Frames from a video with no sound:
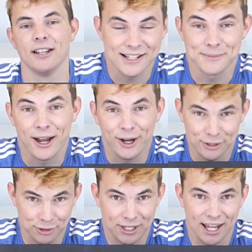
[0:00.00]
is my
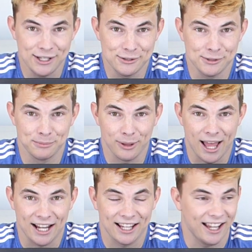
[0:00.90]
one hundred K YouTube
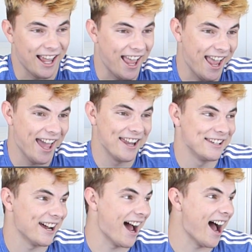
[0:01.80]
plaque,
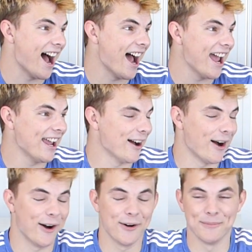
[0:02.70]
and I,
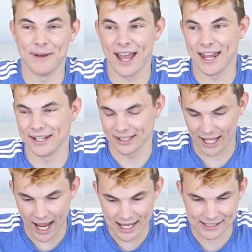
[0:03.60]
oh man,
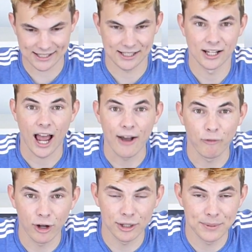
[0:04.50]
guys,
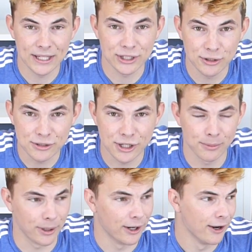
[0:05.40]
I want to be a
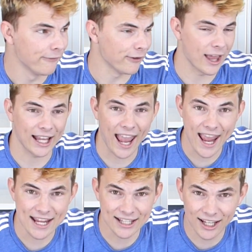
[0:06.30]
YouTuber for
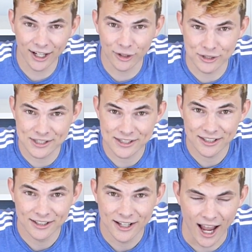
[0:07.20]
like eight
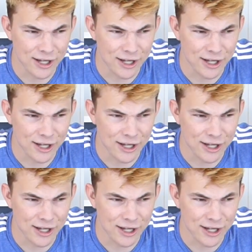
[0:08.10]
years.